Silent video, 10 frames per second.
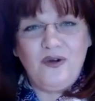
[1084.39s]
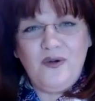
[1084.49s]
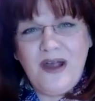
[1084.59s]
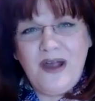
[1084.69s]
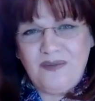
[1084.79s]

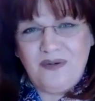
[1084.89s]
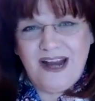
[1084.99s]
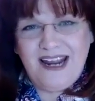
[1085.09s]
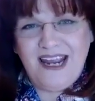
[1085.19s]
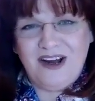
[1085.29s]
quick
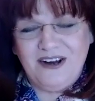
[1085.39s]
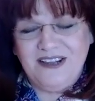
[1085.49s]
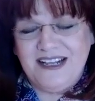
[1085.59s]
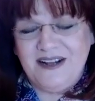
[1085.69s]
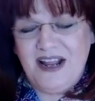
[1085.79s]
break here
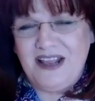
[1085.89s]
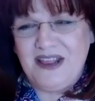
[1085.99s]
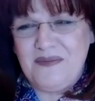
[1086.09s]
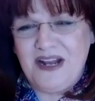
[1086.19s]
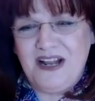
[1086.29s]
in
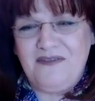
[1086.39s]
the middle.